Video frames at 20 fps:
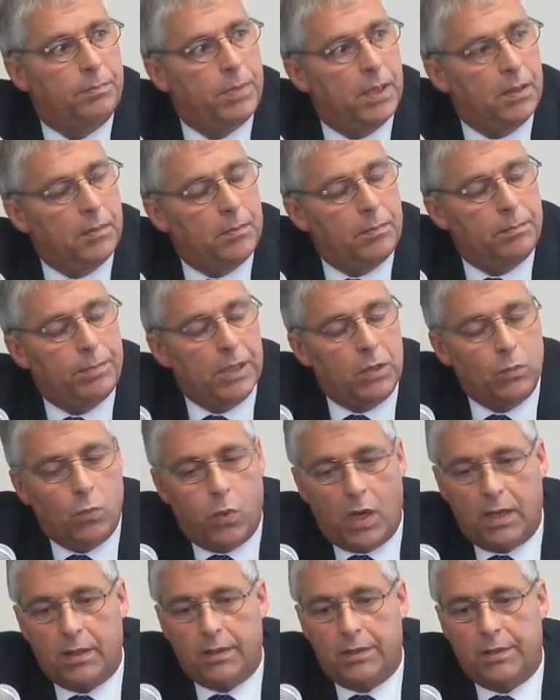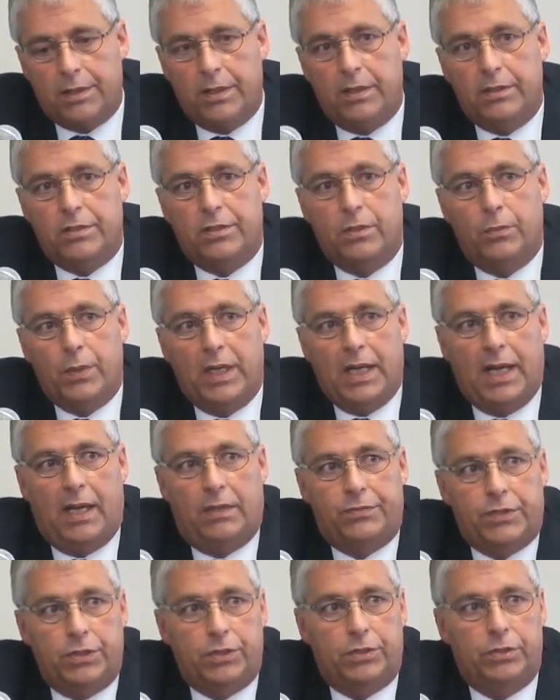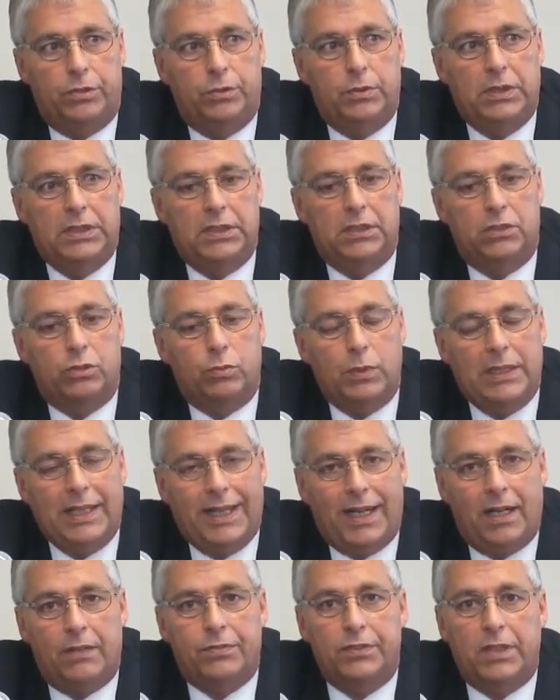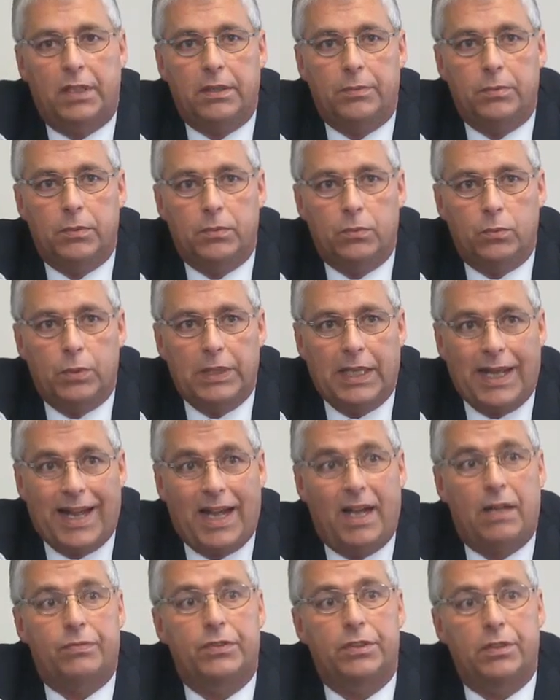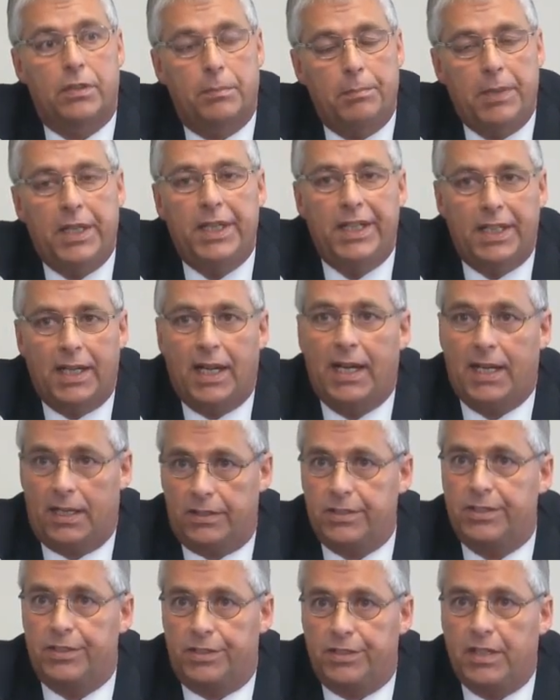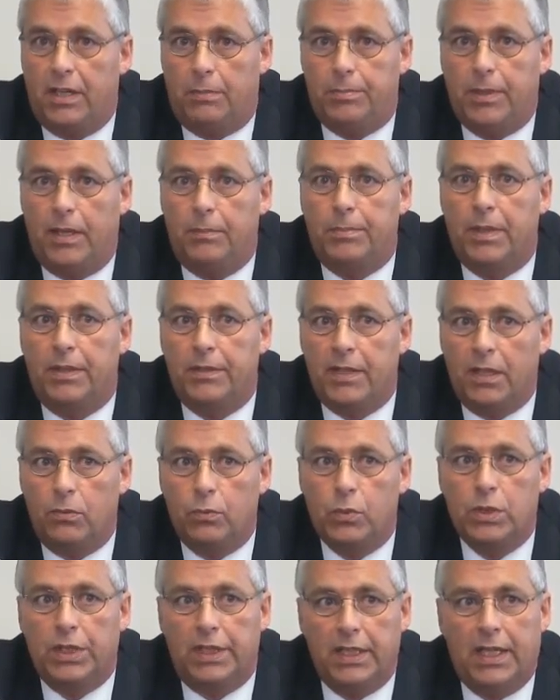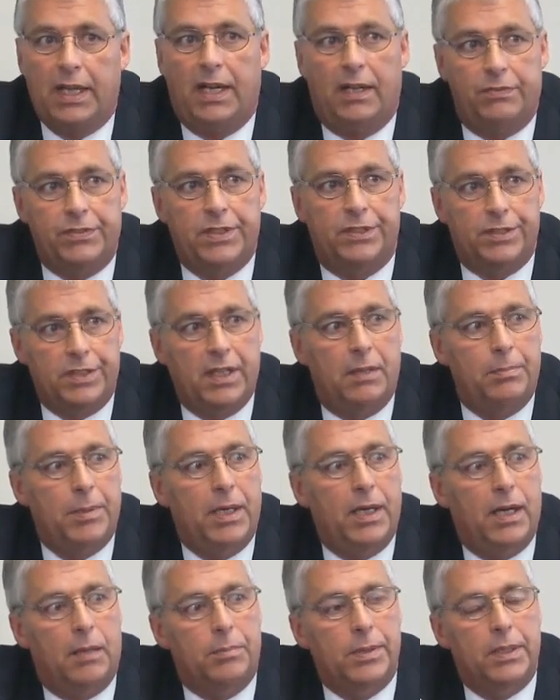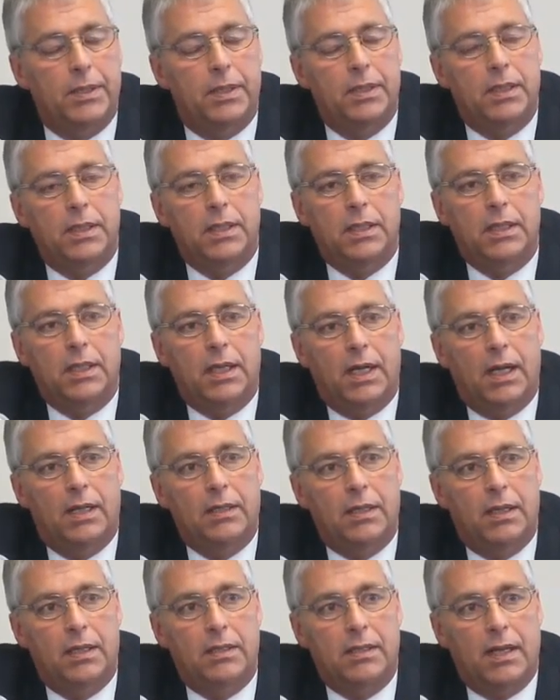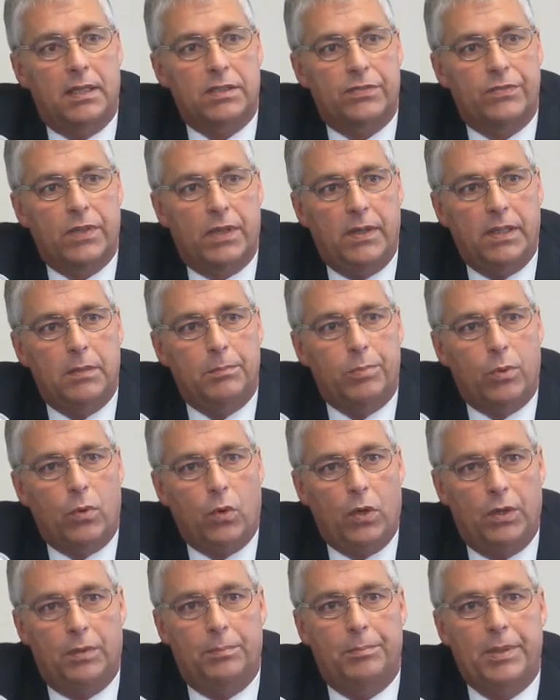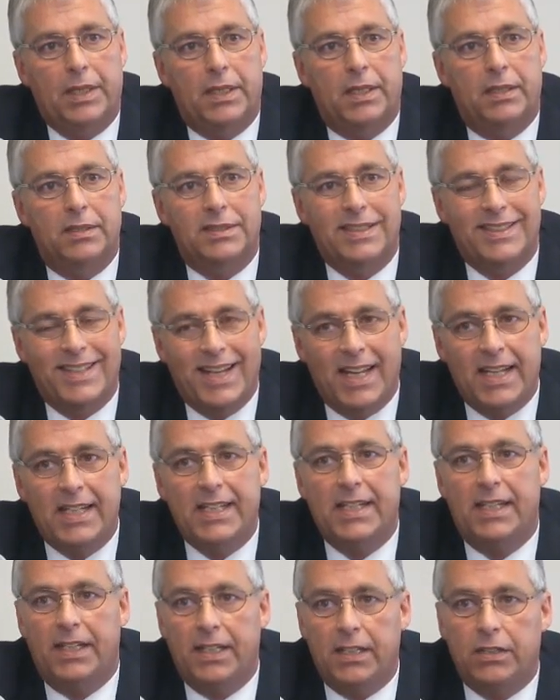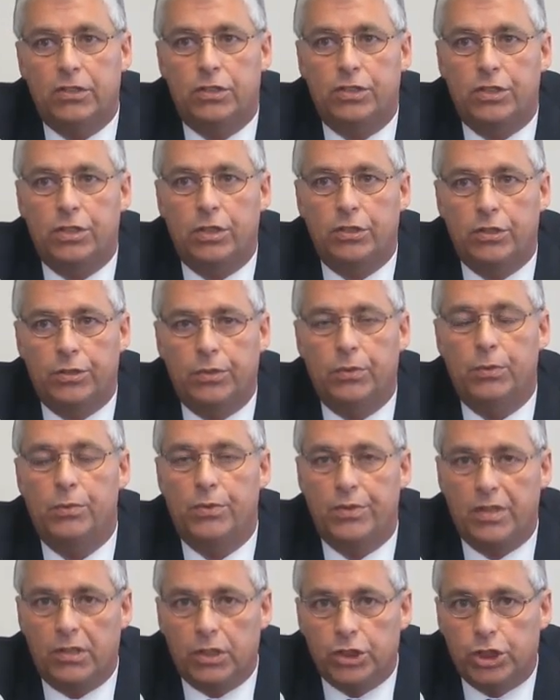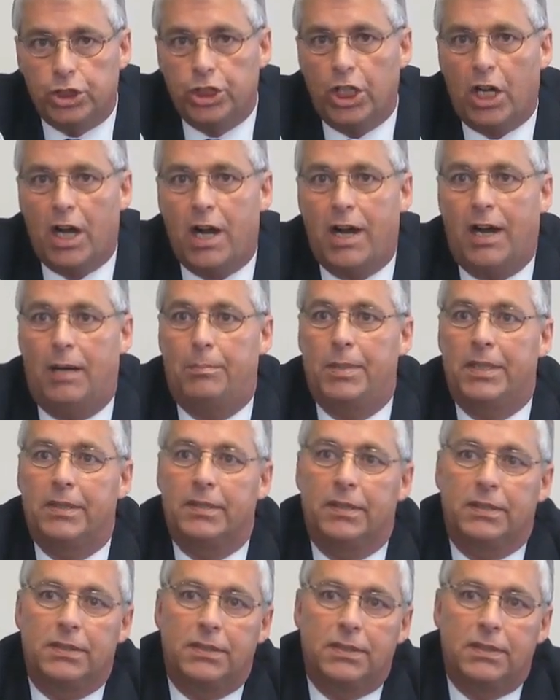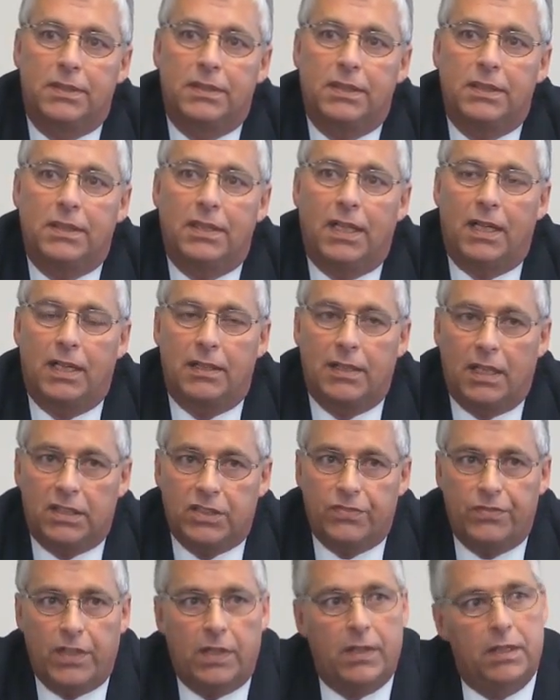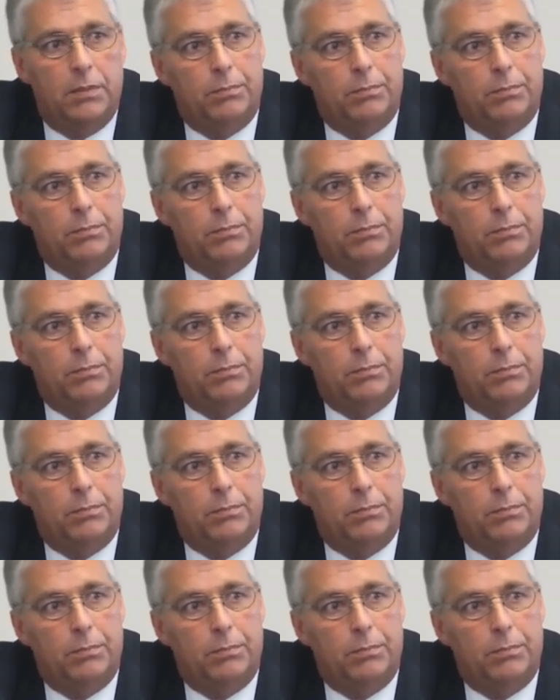but, but one of the things that we have to do is we have to have to, the media has to step up. They really have to step up. And, and that's very important because they need to do their job. And that's very